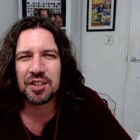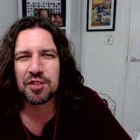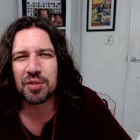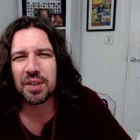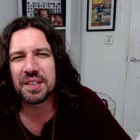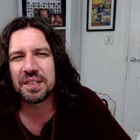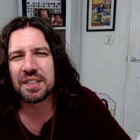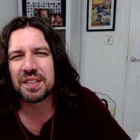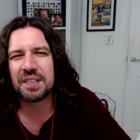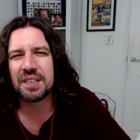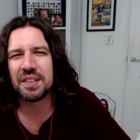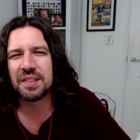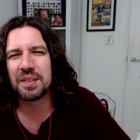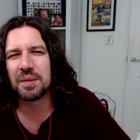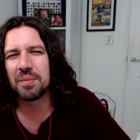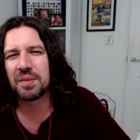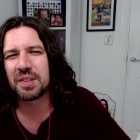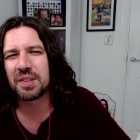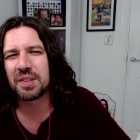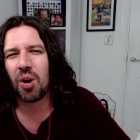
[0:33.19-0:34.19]

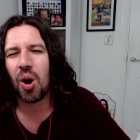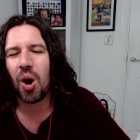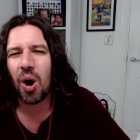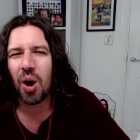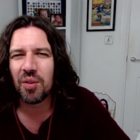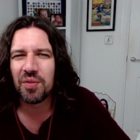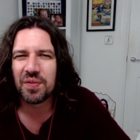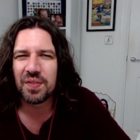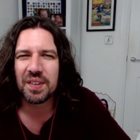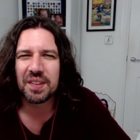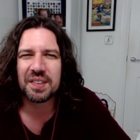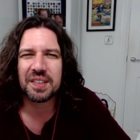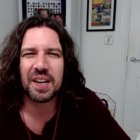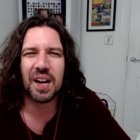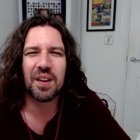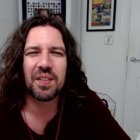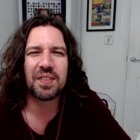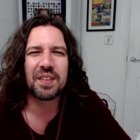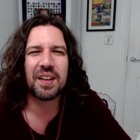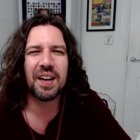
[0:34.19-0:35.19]
criticisms of
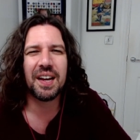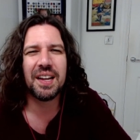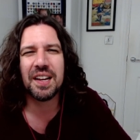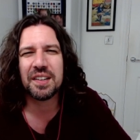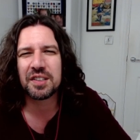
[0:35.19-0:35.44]
Southgate,